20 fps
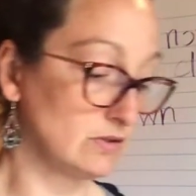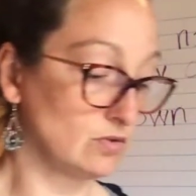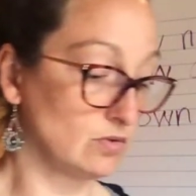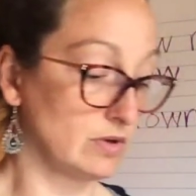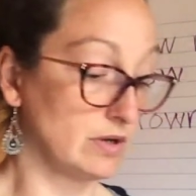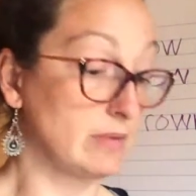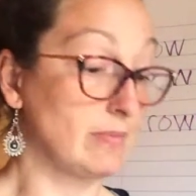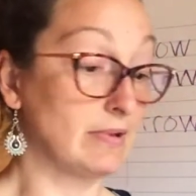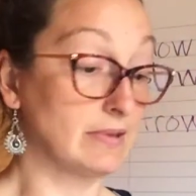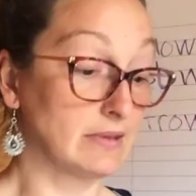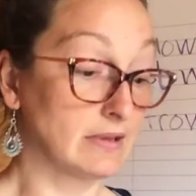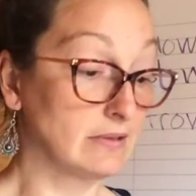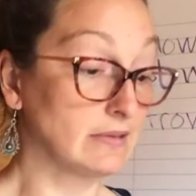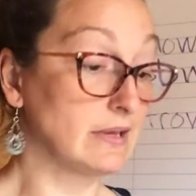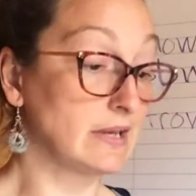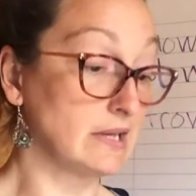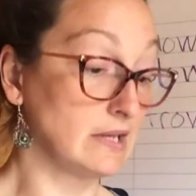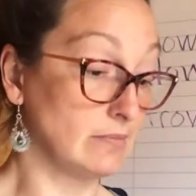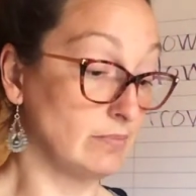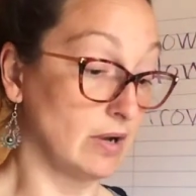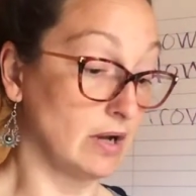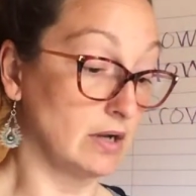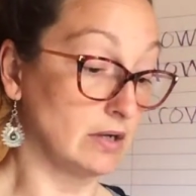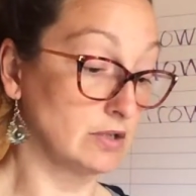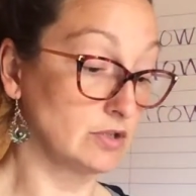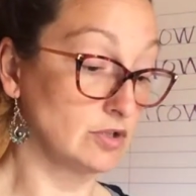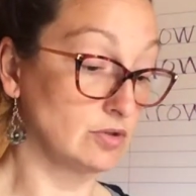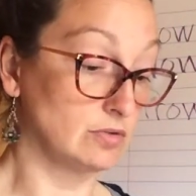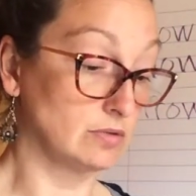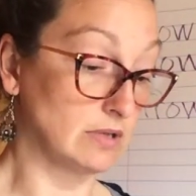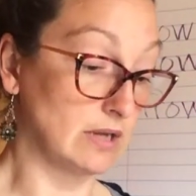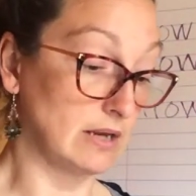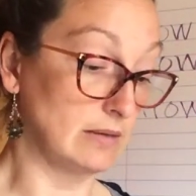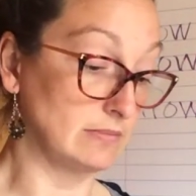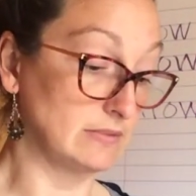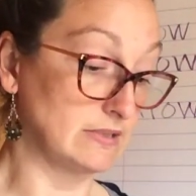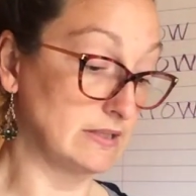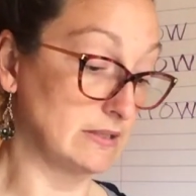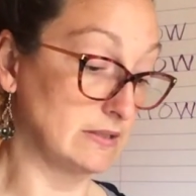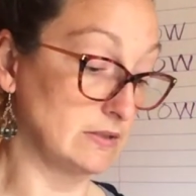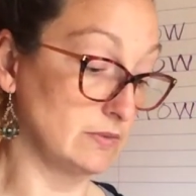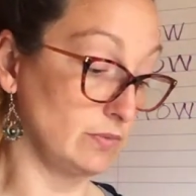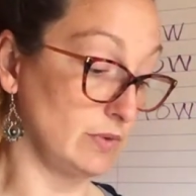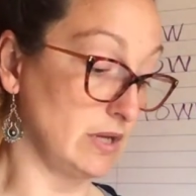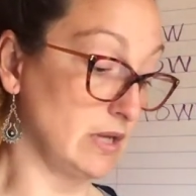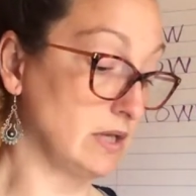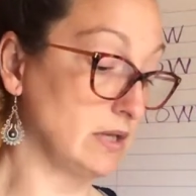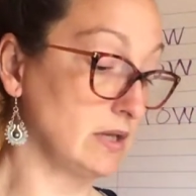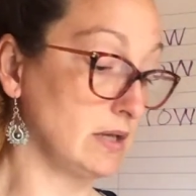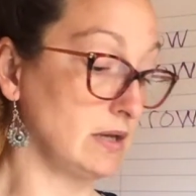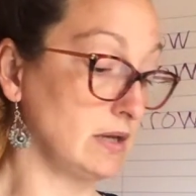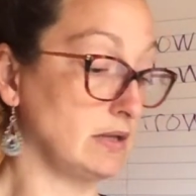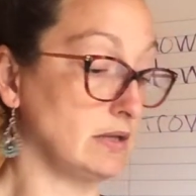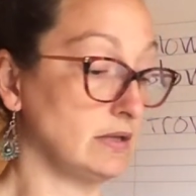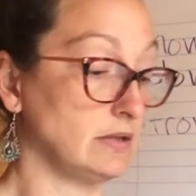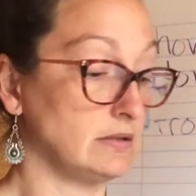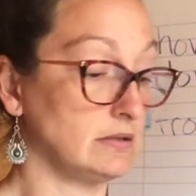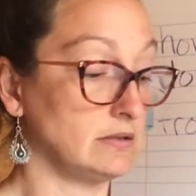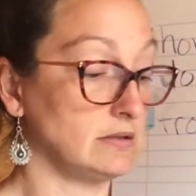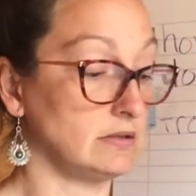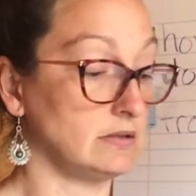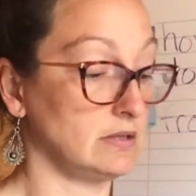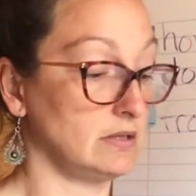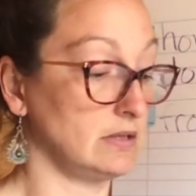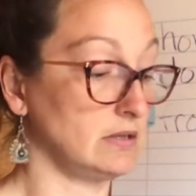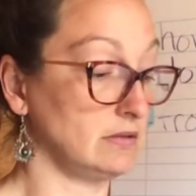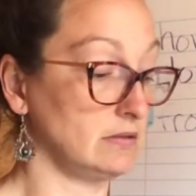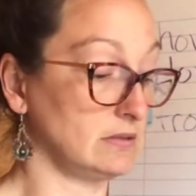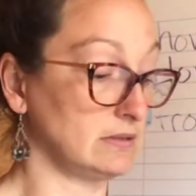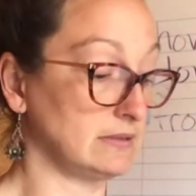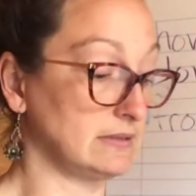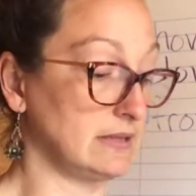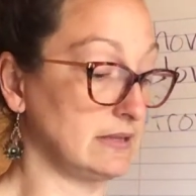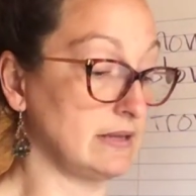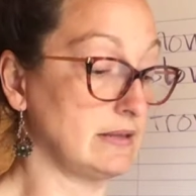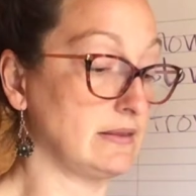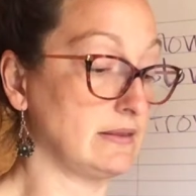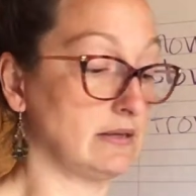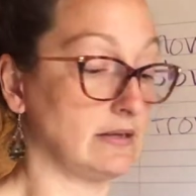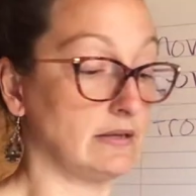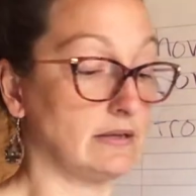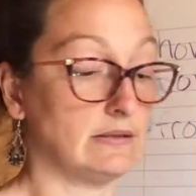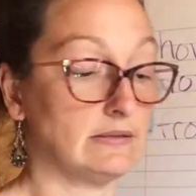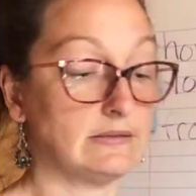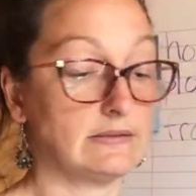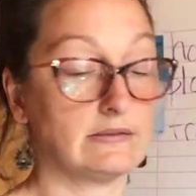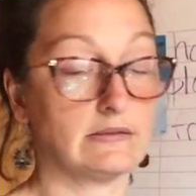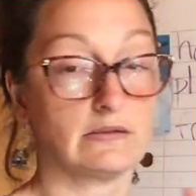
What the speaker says: about the ladybug 2 times this week, and it looks like this.